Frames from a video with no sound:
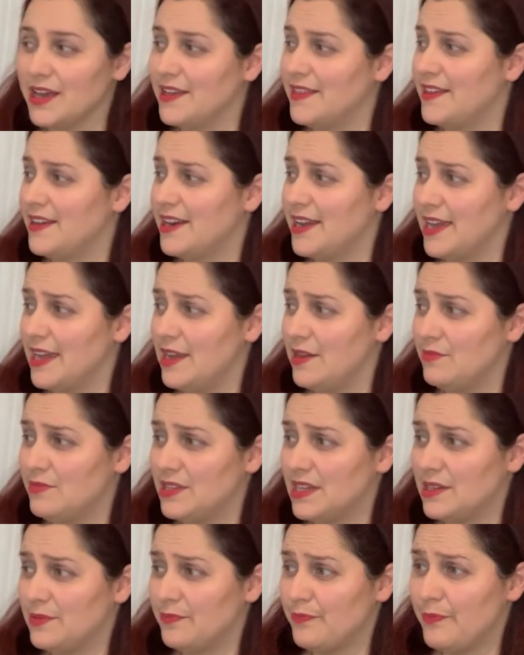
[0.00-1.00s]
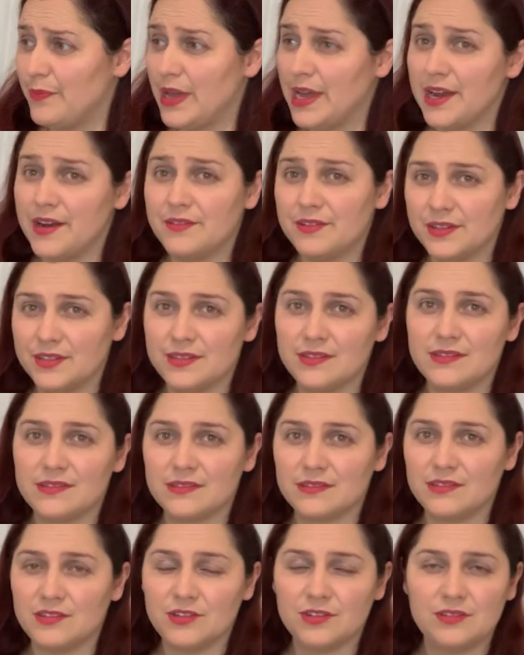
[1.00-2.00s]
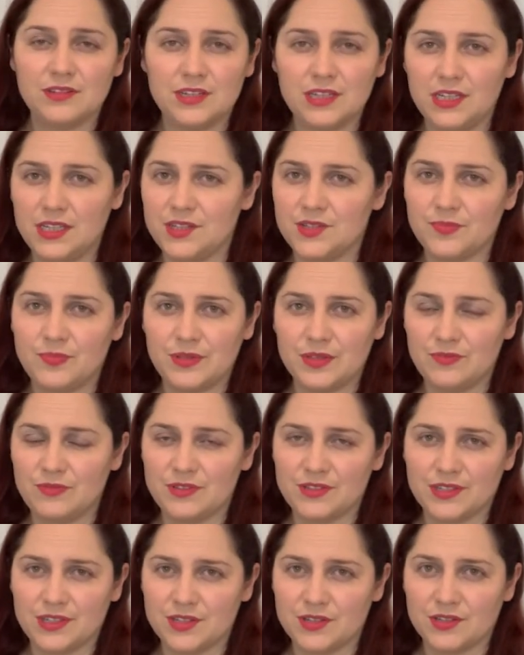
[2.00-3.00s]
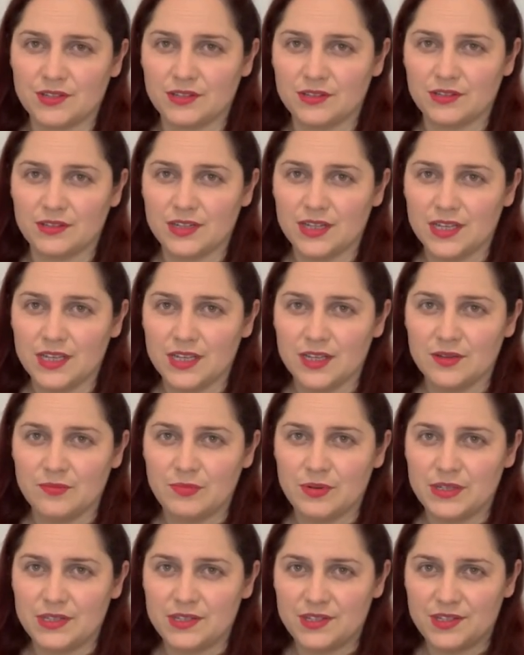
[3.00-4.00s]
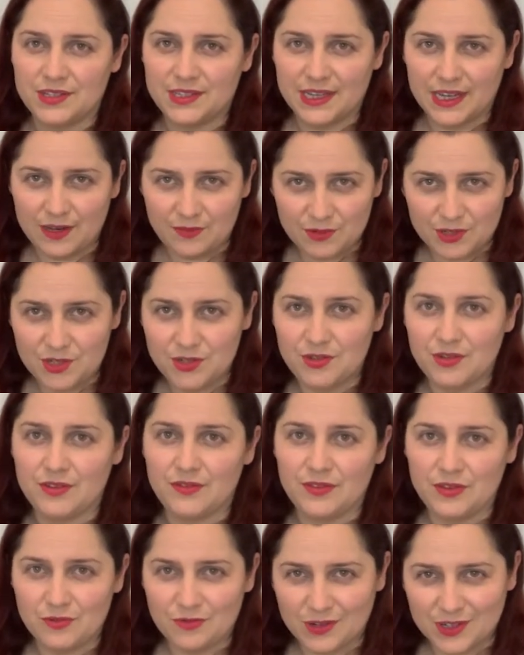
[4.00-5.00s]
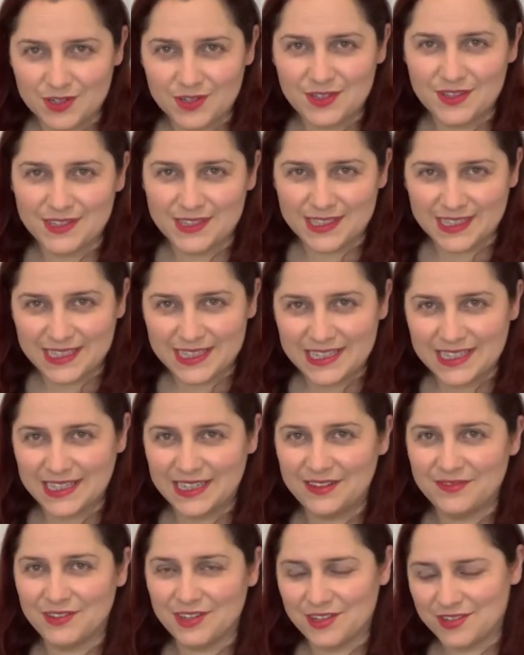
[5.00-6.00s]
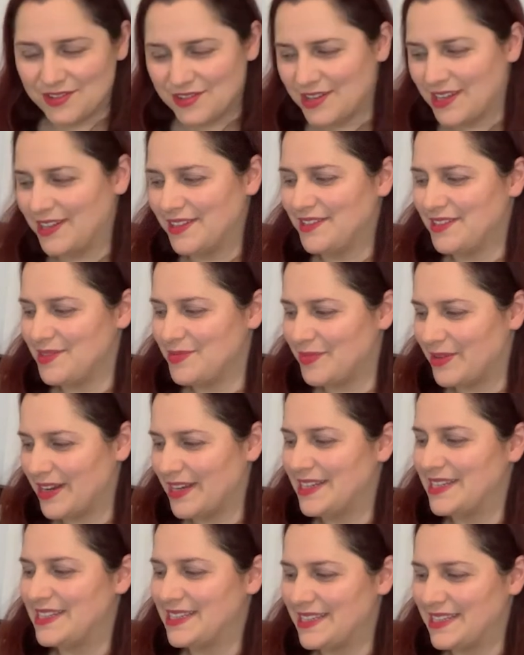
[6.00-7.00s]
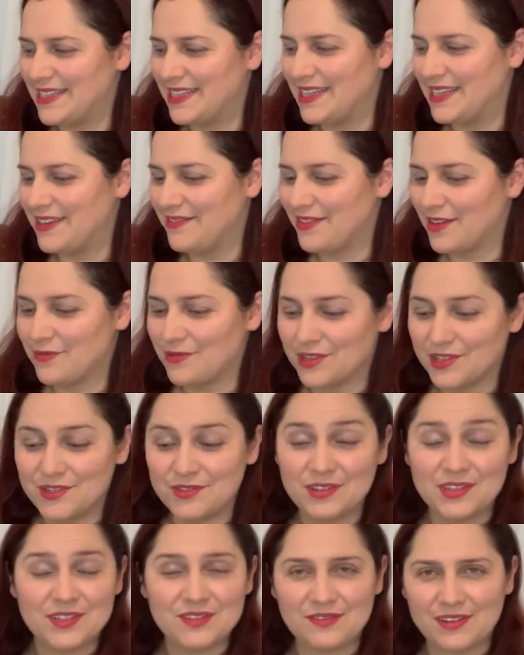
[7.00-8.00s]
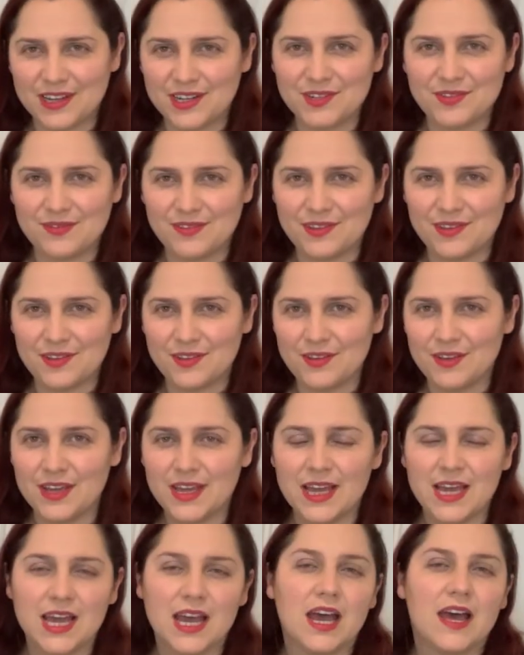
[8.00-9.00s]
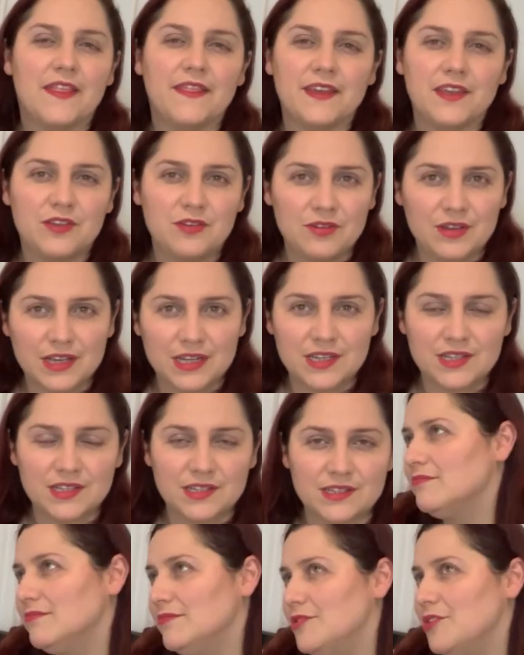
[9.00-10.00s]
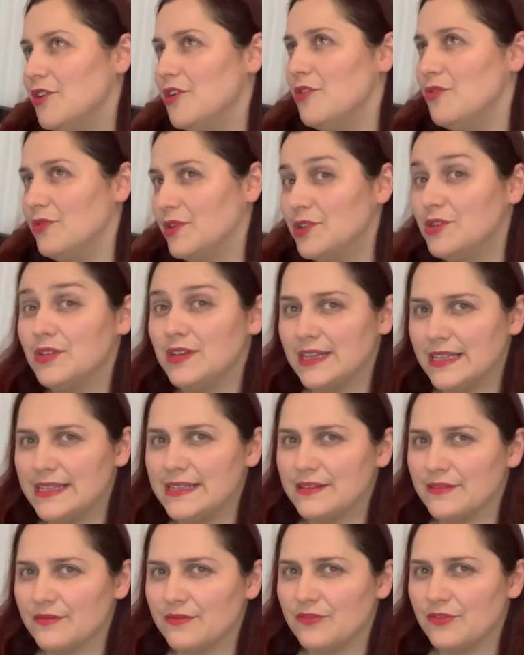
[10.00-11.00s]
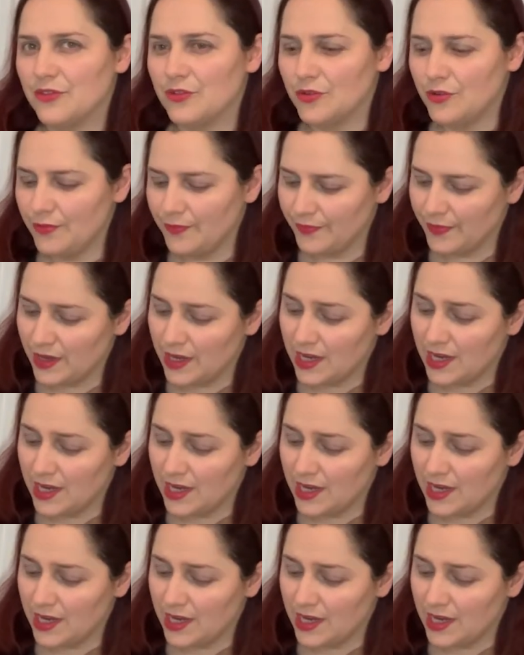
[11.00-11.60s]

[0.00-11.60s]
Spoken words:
They're aimed at parents. You don't need to be a musician, but it's just aimed at you if you want to sit in when your child is practicing, if they want to interact with you, and then you can just know what to listen for.